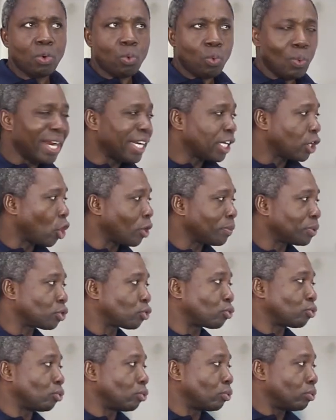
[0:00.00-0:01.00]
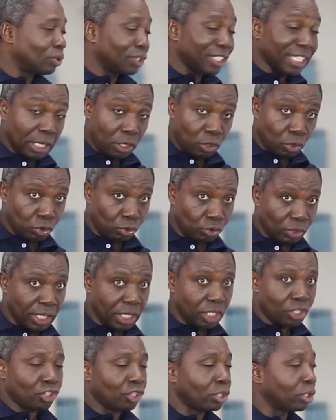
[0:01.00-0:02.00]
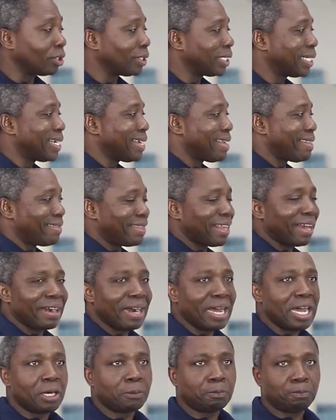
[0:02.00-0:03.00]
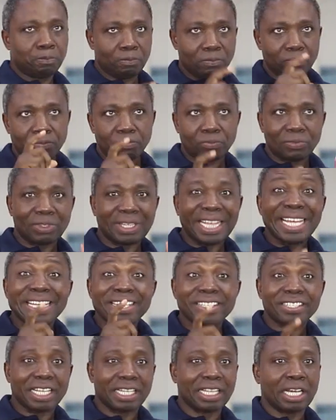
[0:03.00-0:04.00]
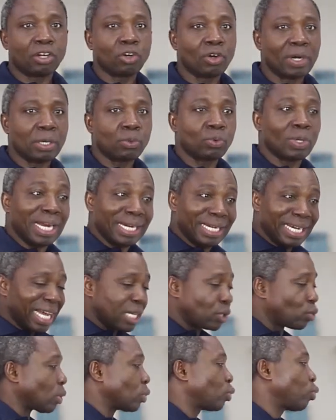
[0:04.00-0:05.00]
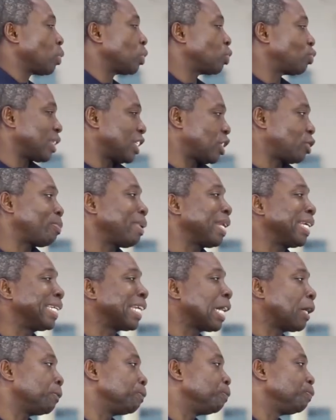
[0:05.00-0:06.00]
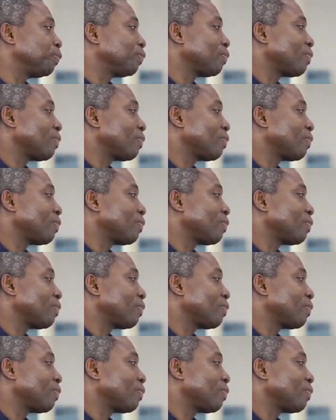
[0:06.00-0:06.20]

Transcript: When it comes to their conjugation, there are things that are not regular. That's what we want to explain now.